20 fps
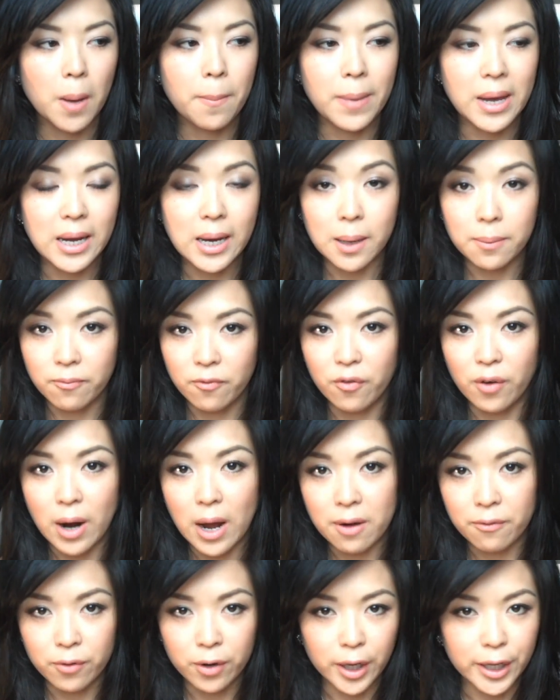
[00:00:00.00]
Makeup
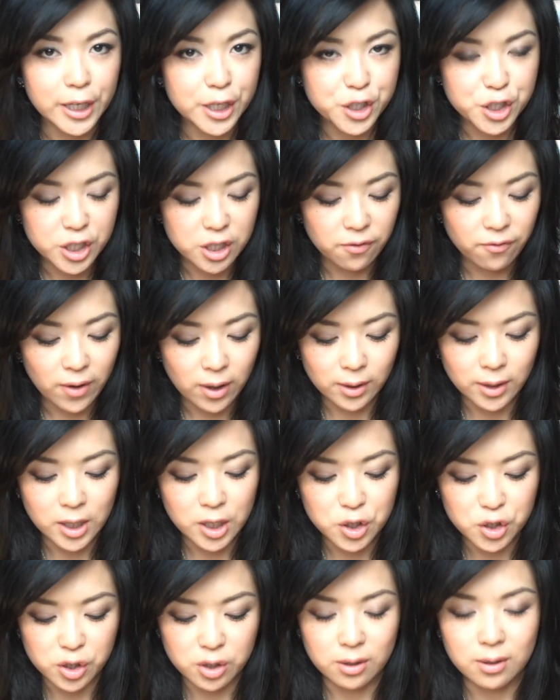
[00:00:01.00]
Forever HD
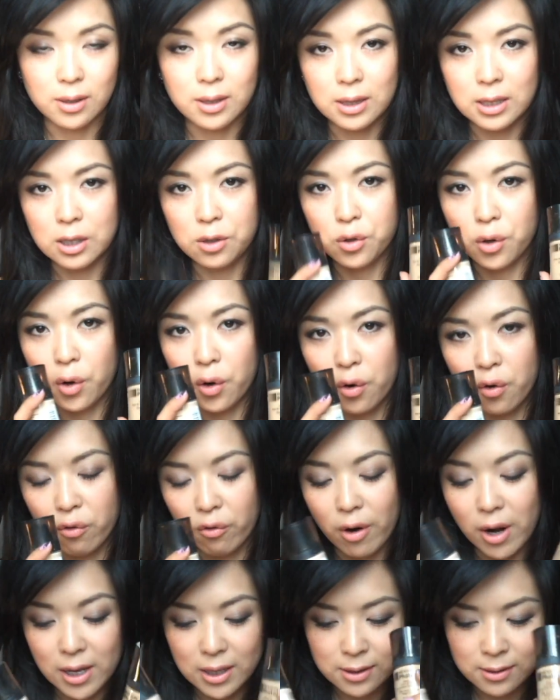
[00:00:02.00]
foundations, and these are
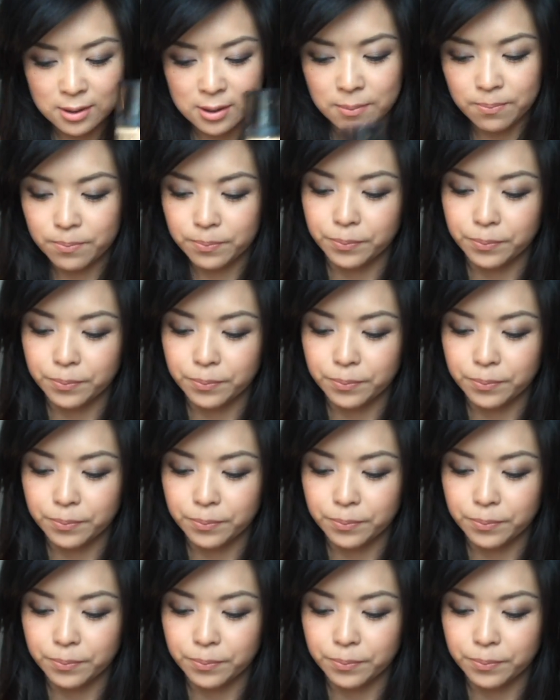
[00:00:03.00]
great.